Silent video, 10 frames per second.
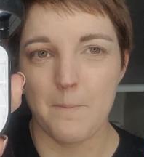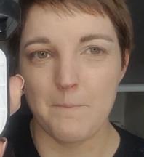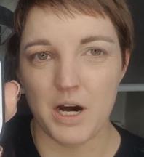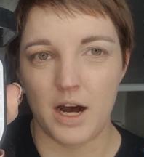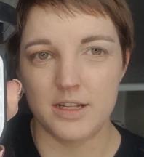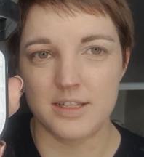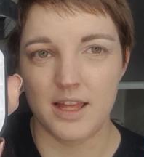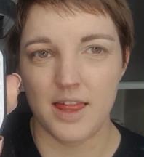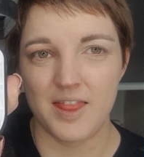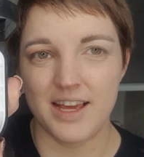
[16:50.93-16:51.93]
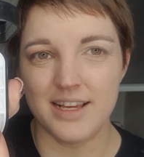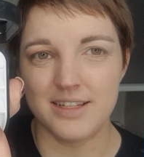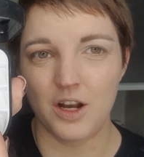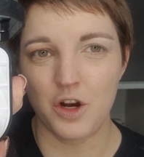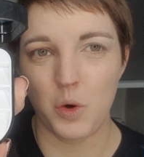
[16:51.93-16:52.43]
But
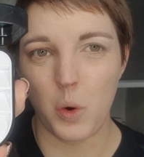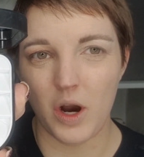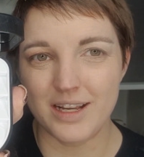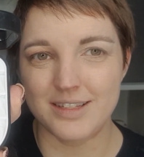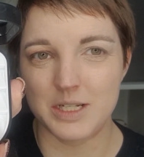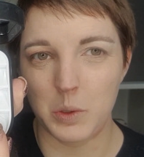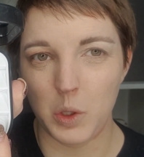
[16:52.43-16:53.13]
these are quite